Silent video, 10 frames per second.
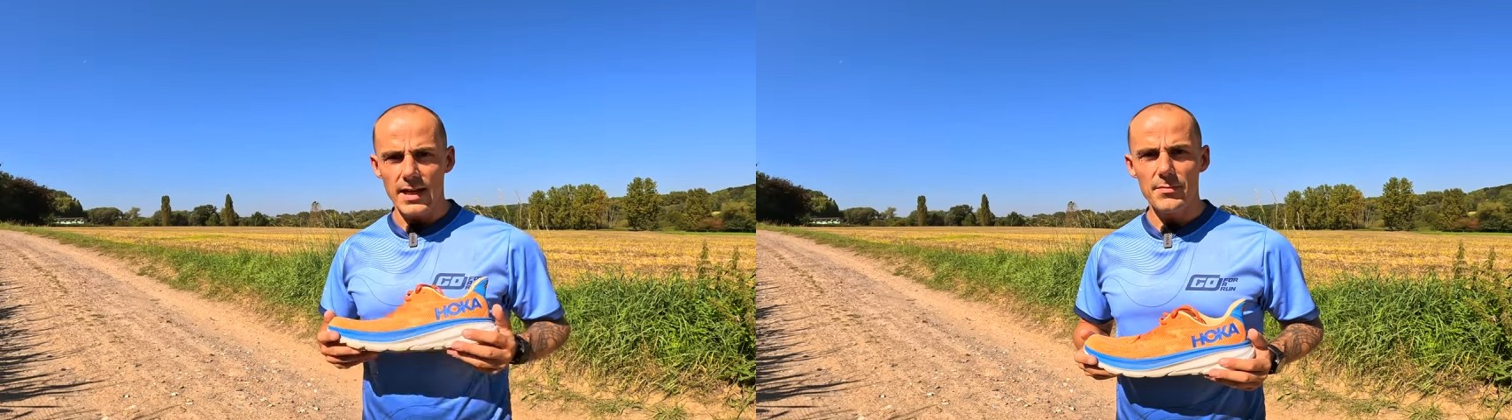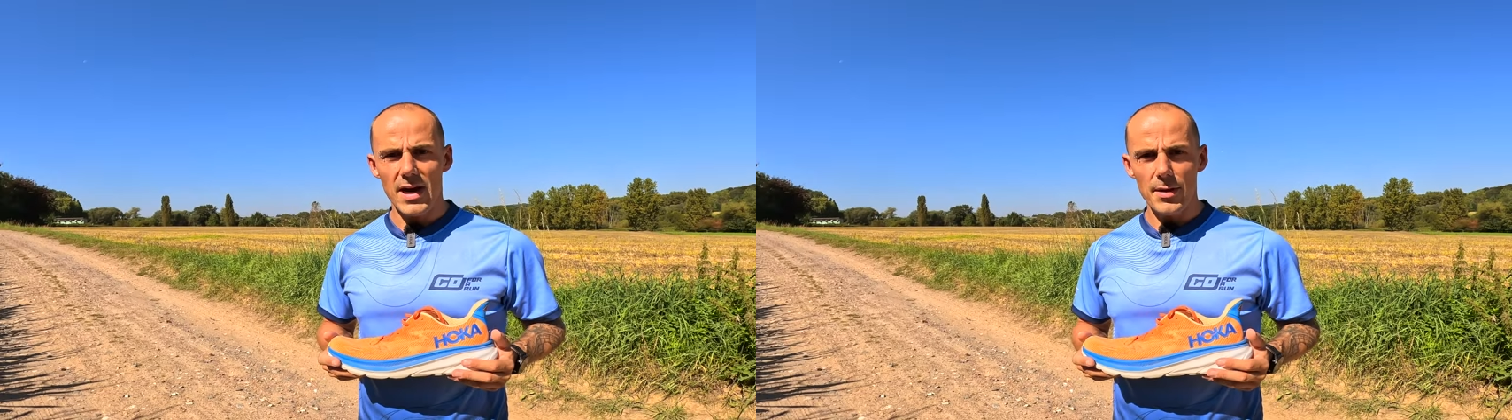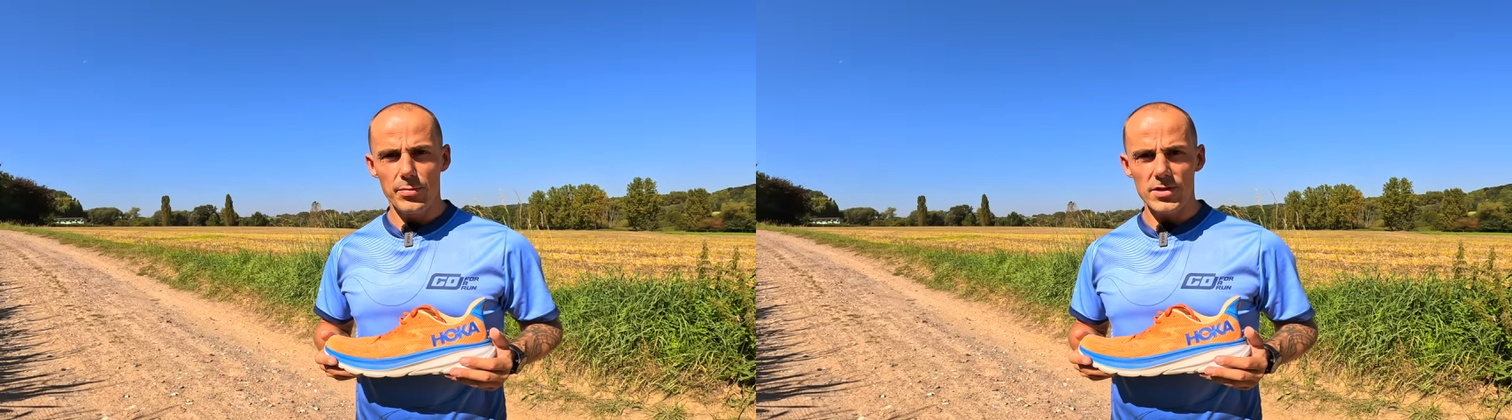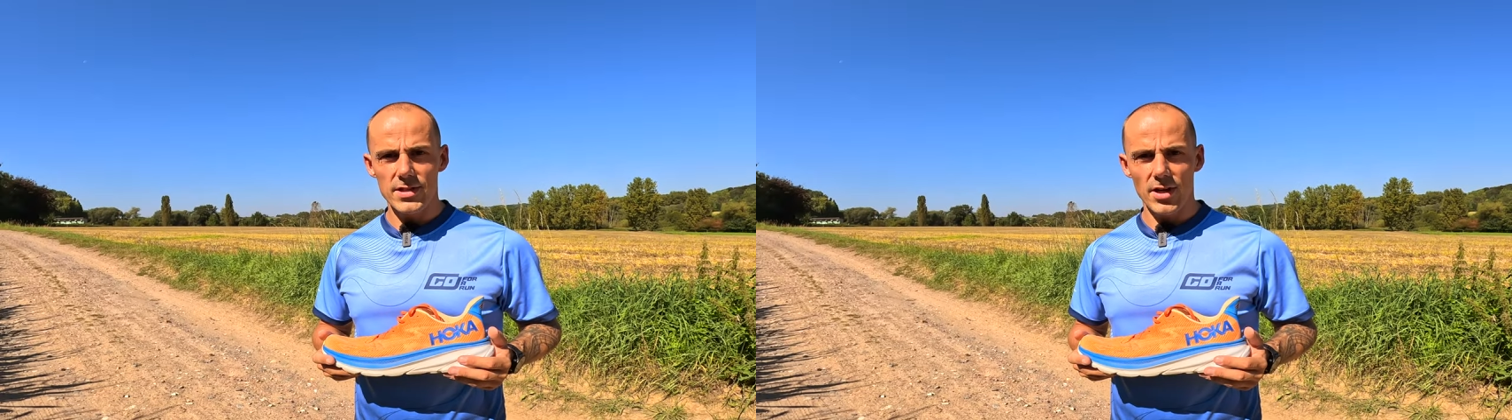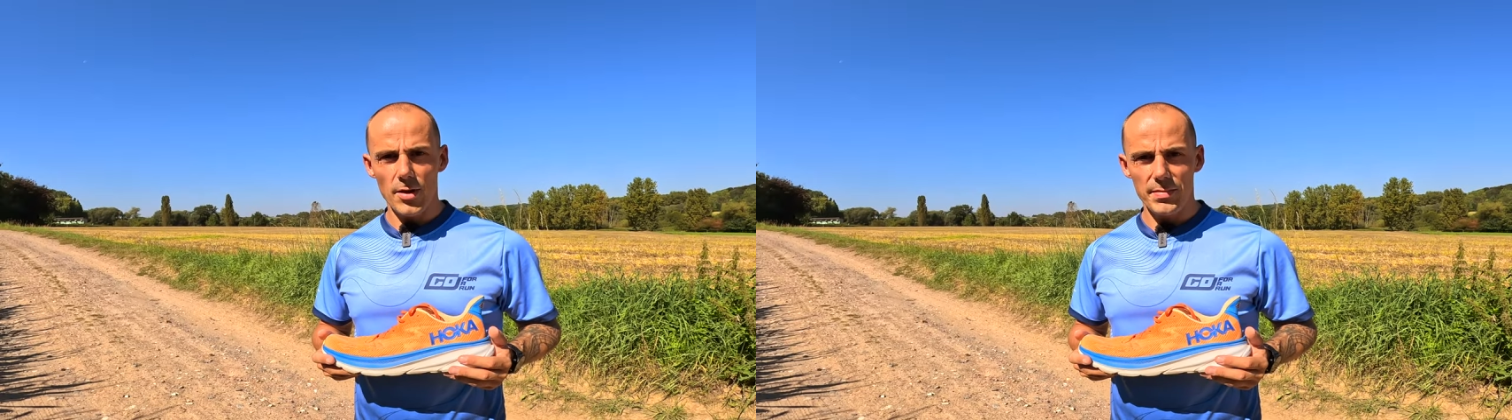In my
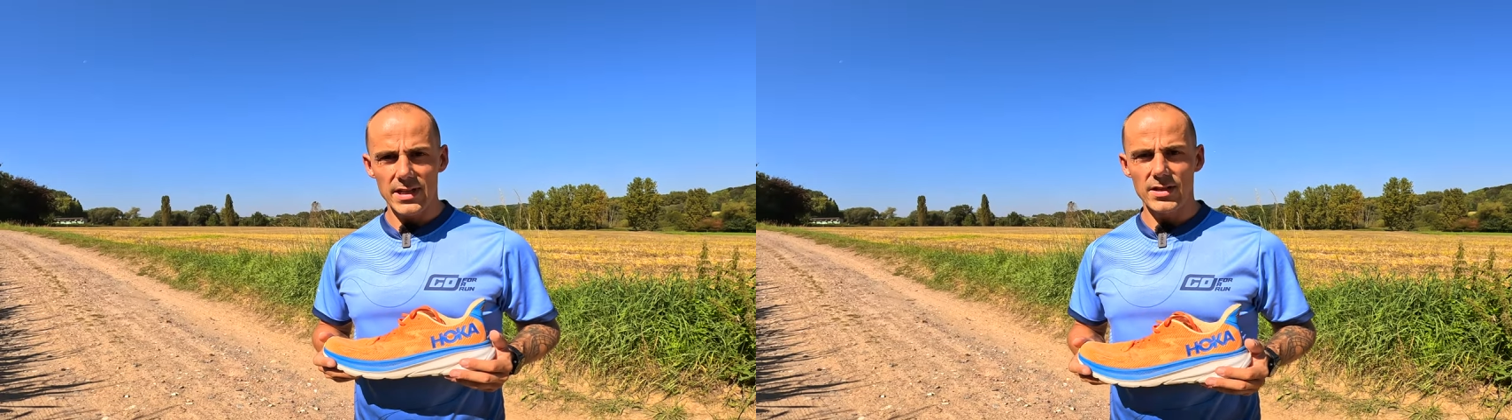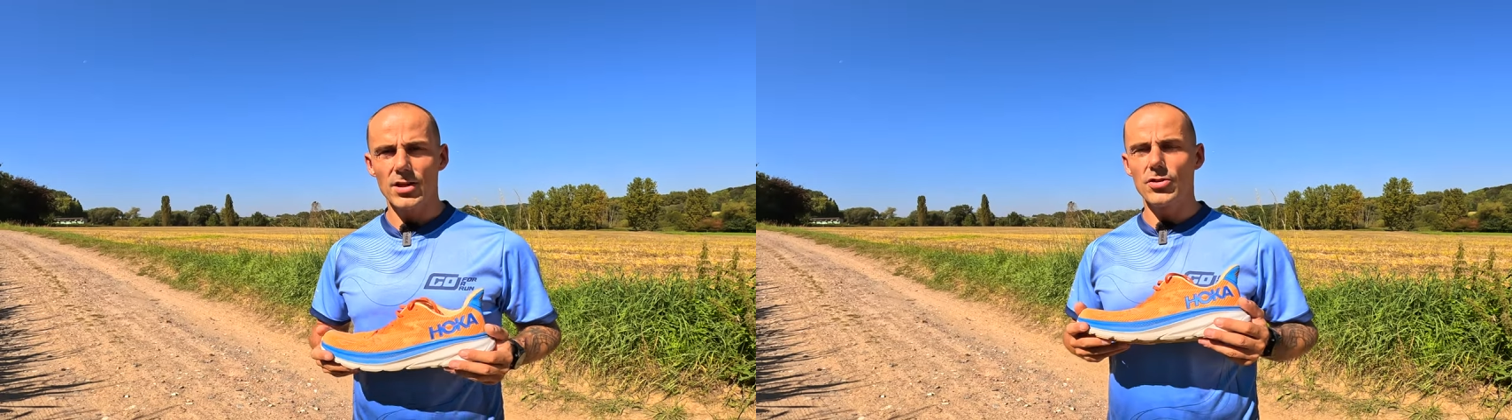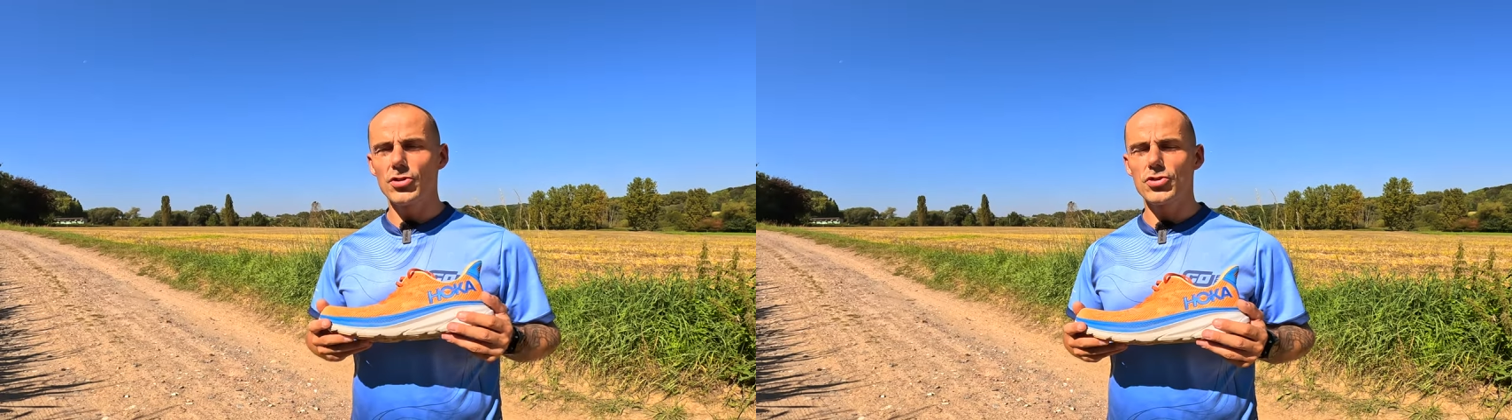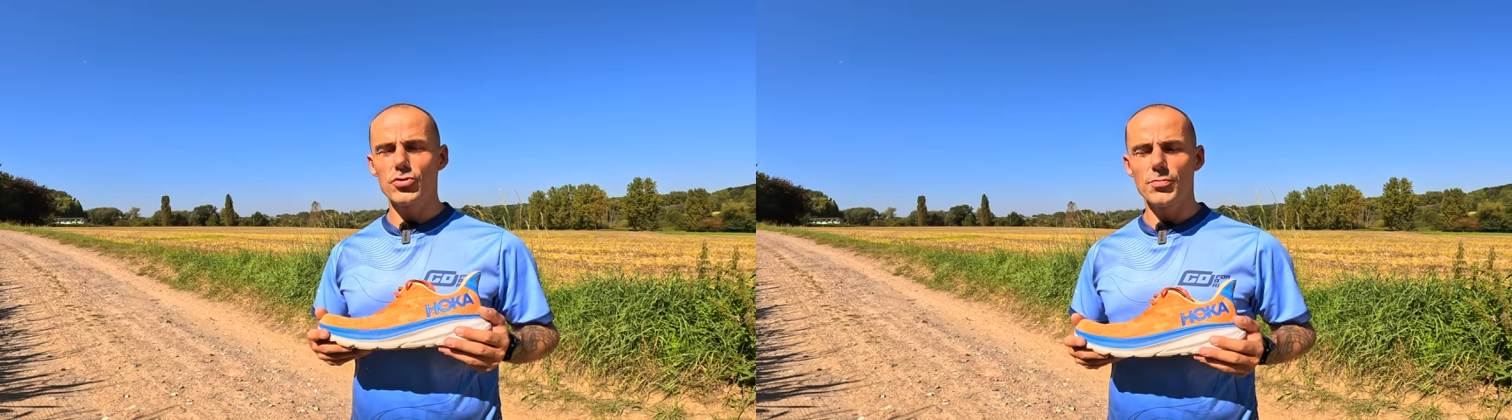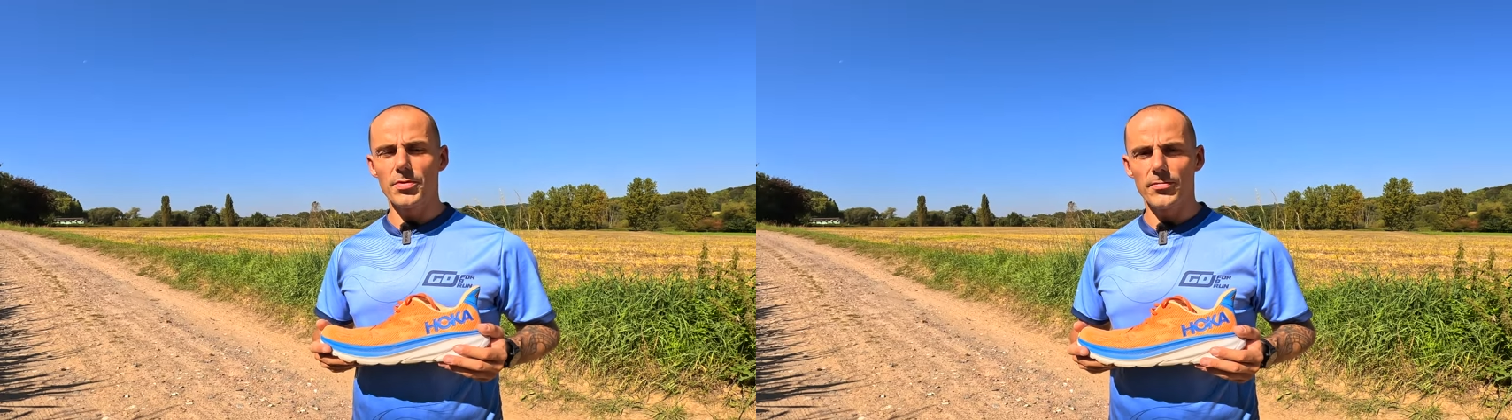personal opinion, the
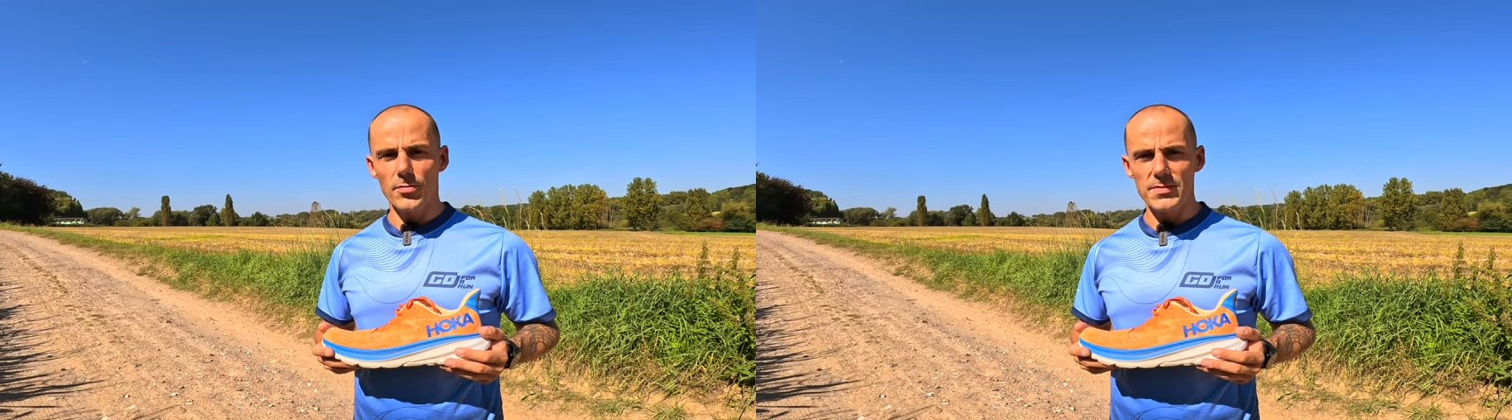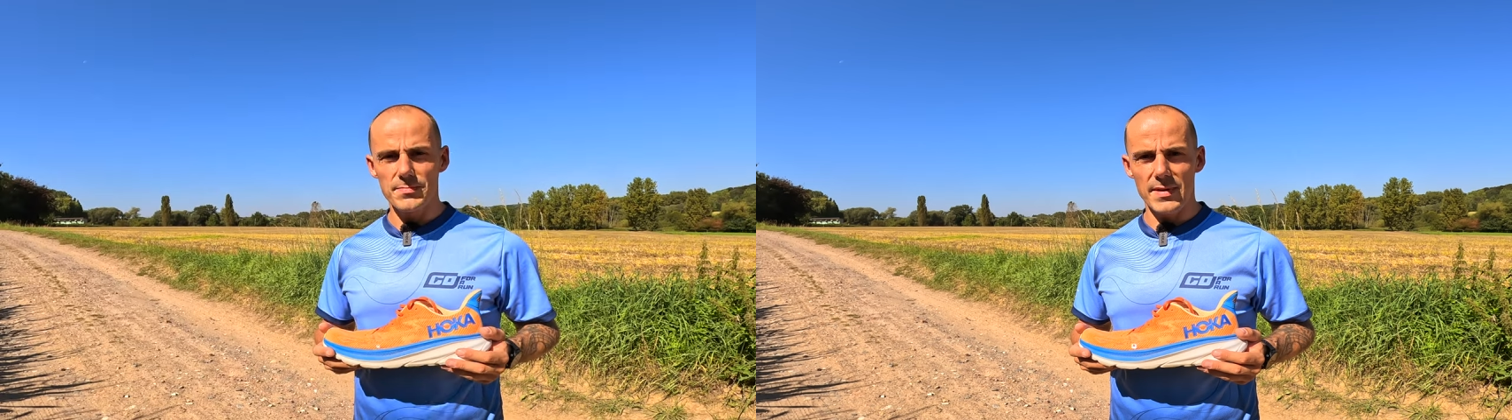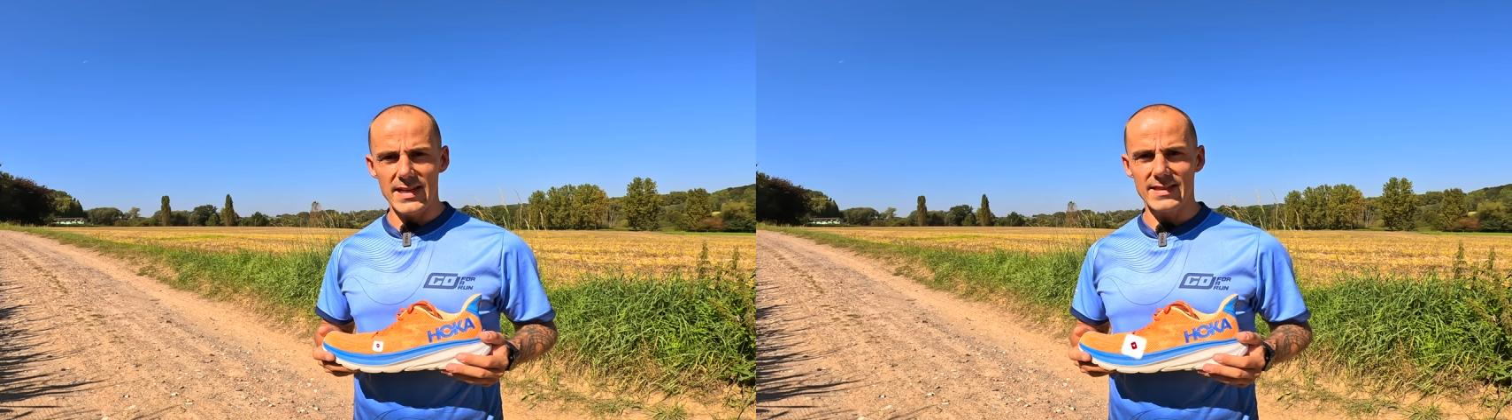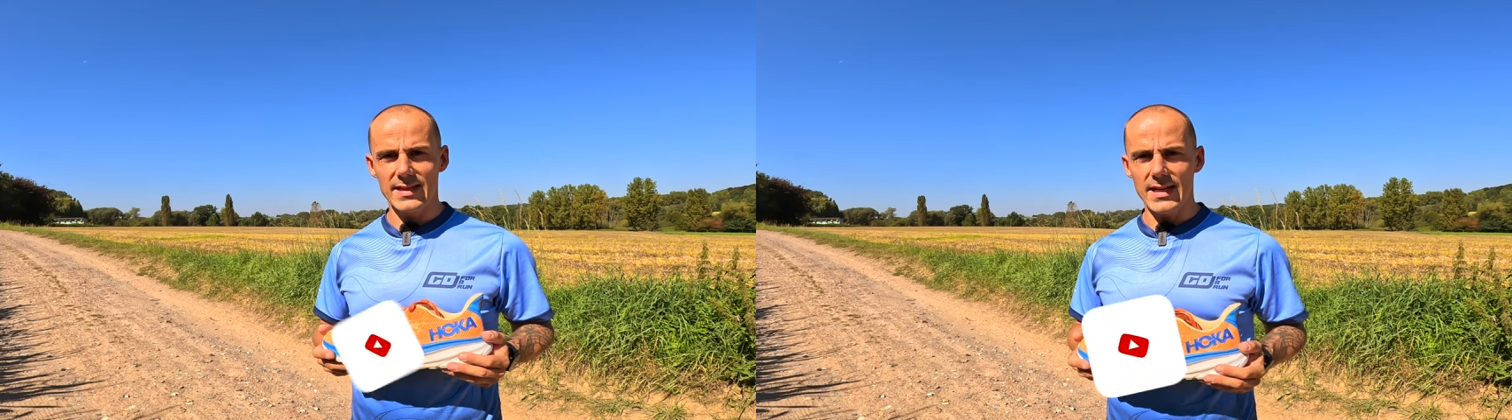shoe performs best